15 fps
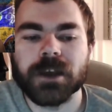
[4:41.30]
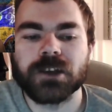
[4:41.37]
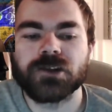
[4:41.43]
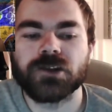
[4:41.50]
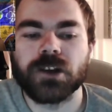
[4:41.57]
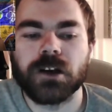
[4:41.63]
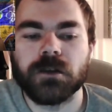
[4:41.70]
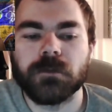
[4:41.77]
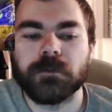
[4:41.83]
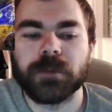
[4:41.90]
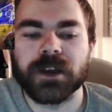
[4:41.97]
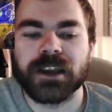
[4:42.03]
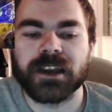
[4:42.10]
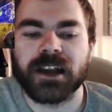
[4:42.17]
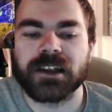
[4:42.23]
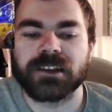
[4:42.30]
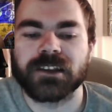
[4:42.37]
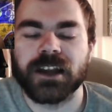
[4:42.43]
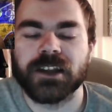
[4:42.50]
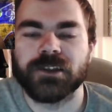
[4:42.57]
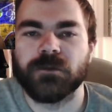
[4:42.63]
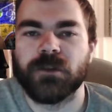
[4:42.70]
Big Show, Big Cass,
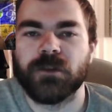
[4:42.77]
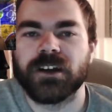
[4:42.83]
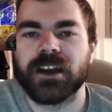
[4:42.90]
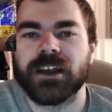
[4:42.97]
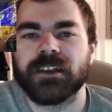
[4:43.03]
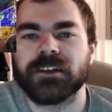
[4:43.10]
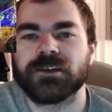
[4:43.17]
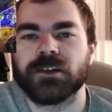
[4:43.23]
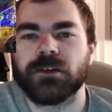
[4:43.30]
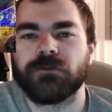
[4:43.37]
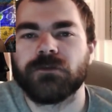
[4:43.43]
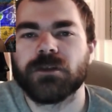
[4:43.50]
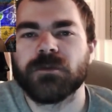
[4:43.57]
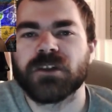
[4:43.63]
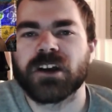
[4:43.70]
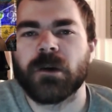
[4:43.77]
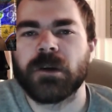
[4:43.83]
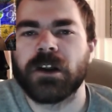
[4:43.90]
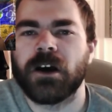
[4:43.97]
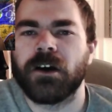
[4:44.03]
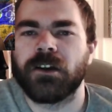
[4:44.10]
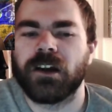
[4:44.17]
Enzo Amore. Yeah, there's a rumor
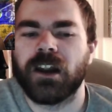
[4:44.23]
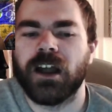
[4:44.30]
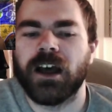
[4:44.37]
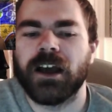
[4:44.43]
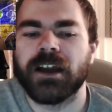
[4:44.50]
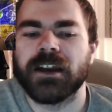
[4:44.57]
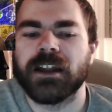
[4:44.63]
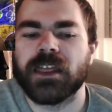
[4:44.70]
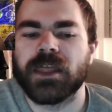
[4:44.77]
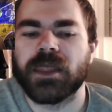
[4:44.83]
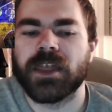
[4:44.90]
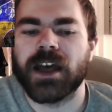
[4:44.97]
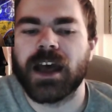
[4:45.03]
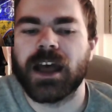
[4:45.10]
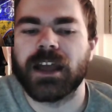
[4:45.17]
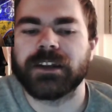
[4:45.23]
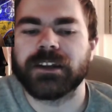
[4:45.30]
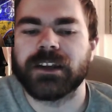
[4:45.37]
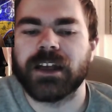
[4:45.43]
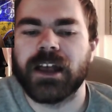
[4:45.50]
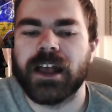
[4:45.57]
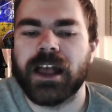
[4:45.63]
going on online that
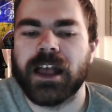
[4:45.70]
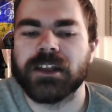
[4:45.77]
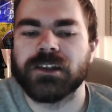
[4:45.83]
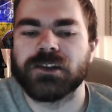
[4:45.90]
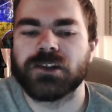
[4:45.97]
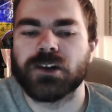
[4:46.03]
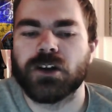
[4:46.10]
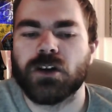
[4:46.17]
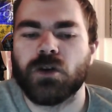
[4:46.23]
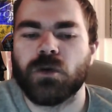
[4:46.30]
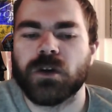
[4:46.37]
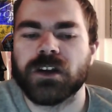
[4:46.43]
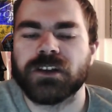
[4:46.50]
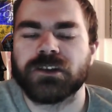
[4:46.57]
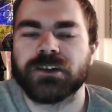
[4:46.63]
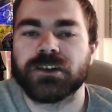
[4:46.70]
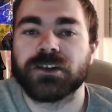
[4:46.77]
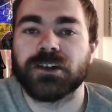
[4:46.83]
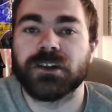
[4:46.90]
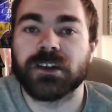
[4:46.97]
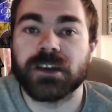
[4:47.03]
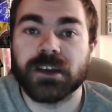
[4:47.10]
Enzo is going to
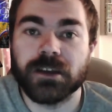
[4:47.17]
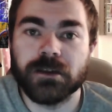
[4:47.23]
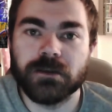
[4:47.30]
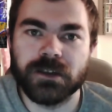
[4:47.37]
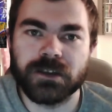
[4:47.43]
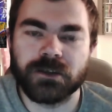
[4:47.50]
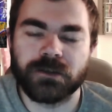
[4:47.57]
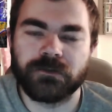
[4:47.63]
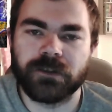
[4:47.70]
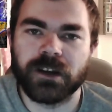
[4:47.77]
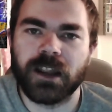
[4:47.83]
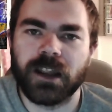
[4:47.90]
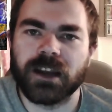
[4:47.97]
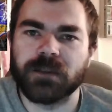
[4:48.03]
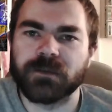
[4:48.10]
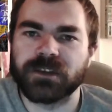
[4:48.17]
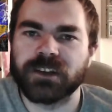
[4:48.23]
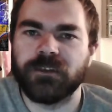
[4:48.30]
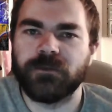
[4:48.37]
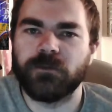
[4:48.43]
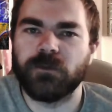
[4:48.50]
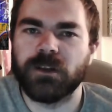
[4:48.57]
turn heel. He's going to realign
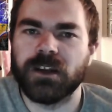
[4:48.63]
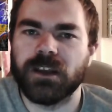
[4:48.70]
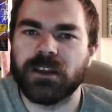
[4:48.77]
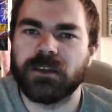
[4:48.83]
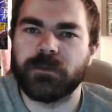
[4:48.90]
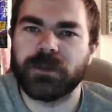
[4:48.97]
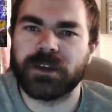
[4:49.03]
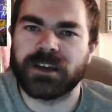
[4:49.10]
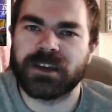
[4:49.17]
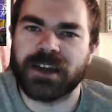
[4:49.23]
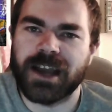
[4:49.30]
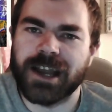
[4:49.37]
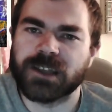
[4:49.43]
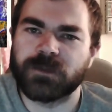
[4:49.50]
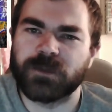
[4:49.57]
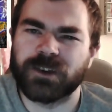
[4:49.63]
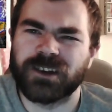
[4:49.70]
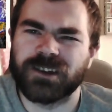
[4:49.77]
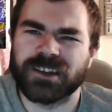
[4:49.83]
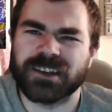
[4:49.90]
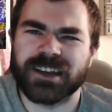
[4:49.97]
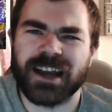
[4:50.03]
himself with Big Cass
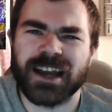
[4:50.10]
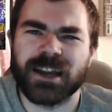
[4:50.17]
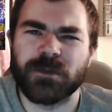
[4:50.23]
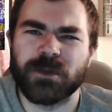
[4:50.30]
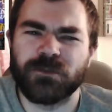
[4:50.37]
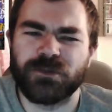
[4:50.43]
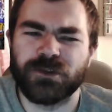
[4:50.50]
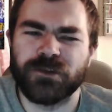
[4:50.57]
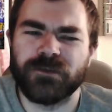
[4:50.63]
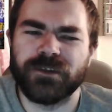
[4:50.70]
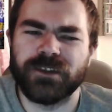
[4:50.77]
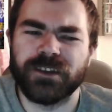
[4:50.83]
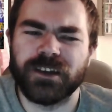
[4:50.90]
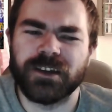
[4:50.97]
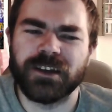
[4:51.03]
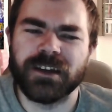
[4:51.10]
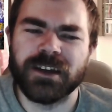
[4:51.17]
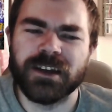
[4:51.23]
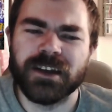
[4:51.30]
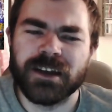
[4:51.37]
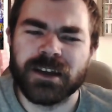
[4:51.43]
because it's kind of been proven that